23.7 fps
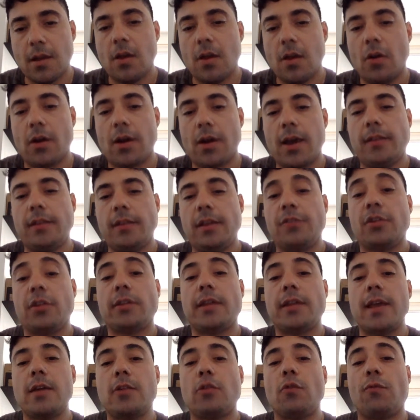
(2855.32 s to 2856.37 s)
Okay, teacher,
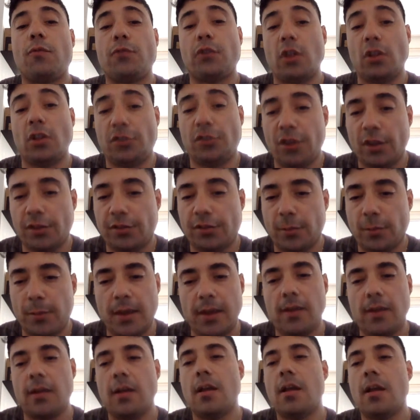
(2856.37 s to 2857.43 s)
thank you to teach
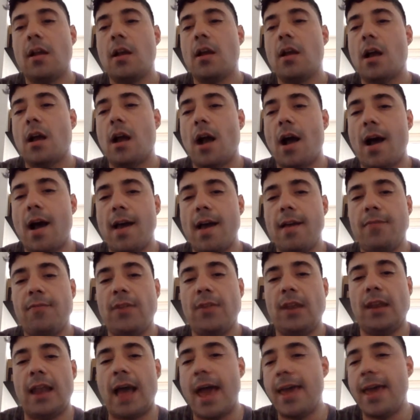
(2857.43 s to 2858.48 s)
me. I
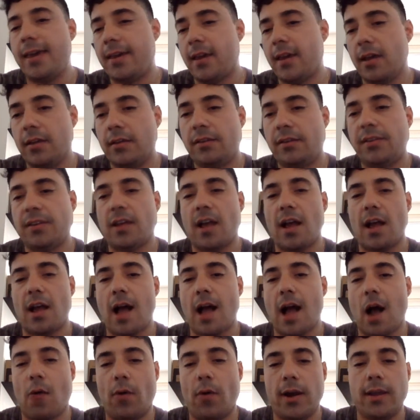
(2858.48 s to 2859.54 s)
will like it.
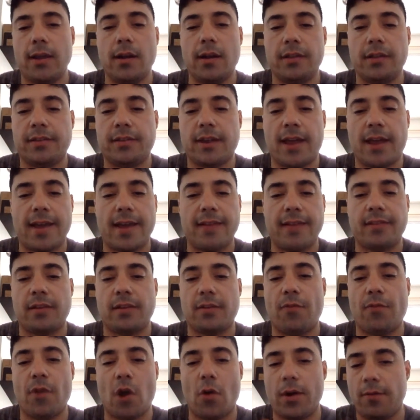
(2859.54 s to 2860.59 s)
Our English class
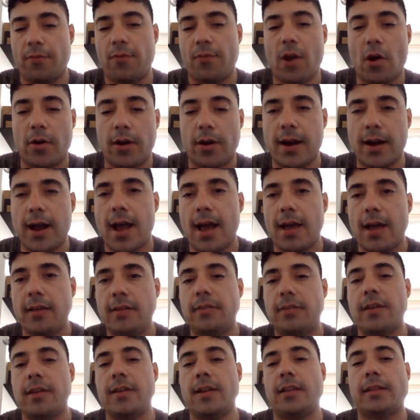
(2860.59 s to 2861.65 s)
very, very
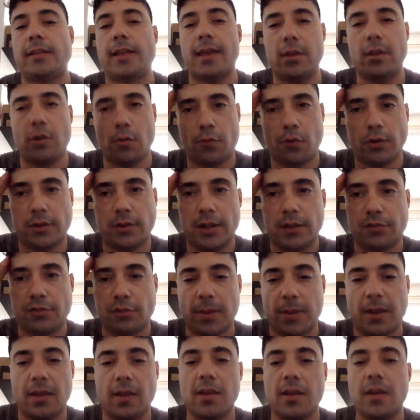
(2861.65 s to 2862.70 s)
nice, and thank you for
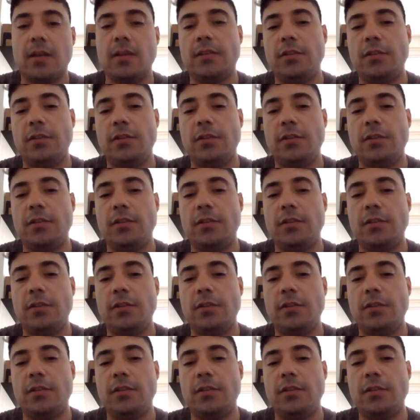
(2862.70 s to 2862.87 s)
teaching me.